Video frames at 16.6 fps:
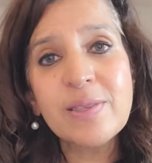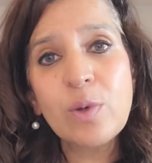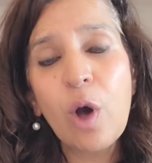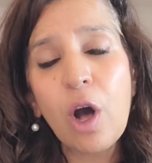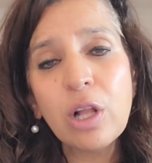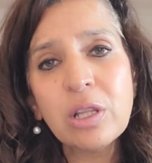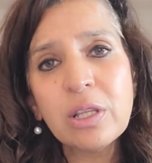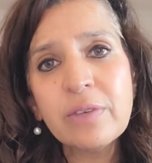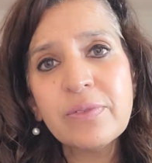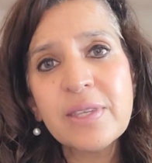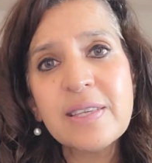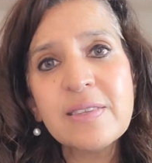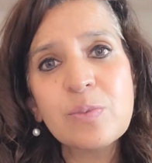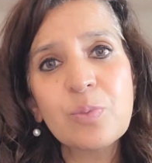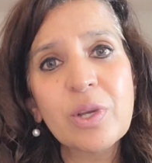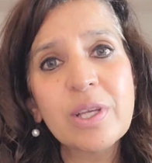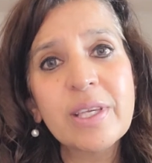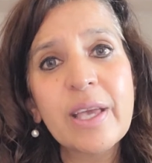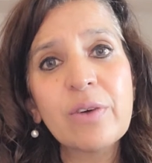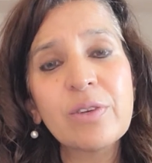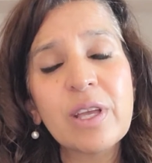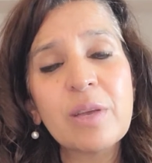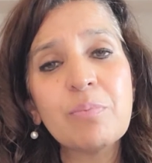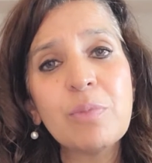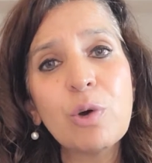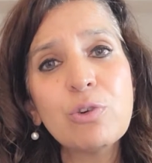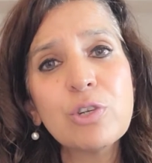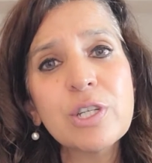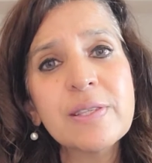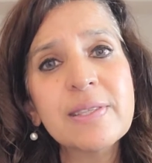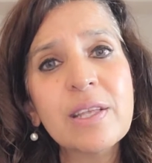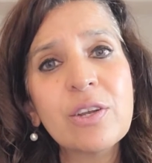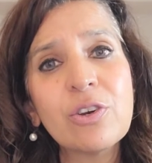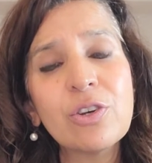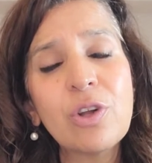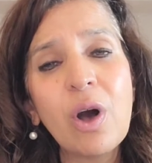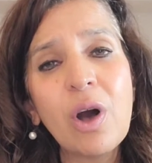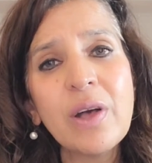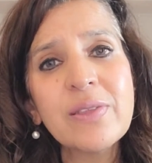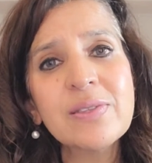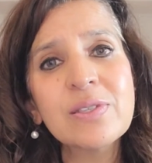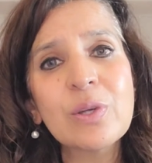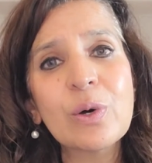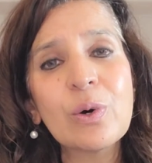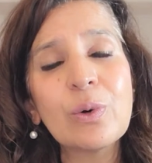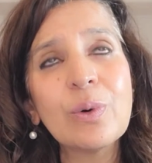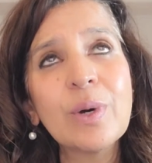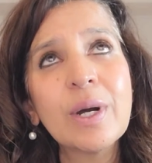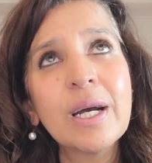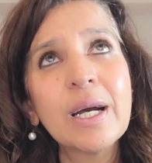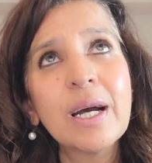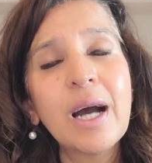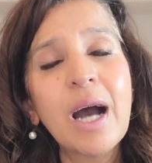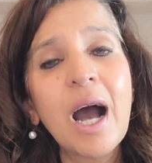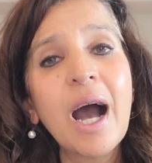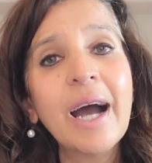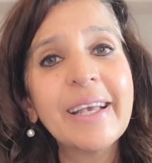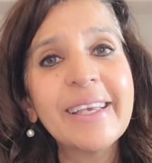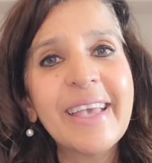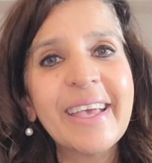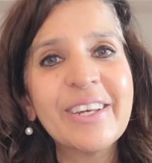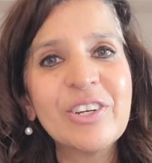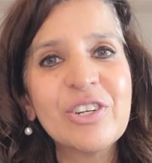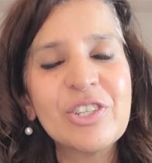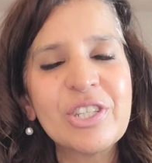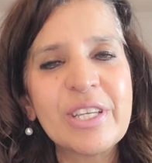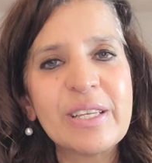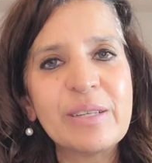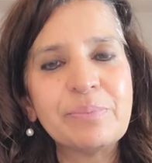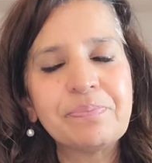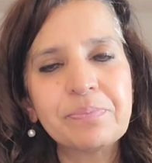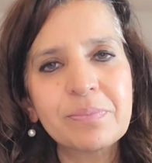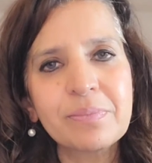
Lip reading: So all of these bring out emotions that are not so high energy.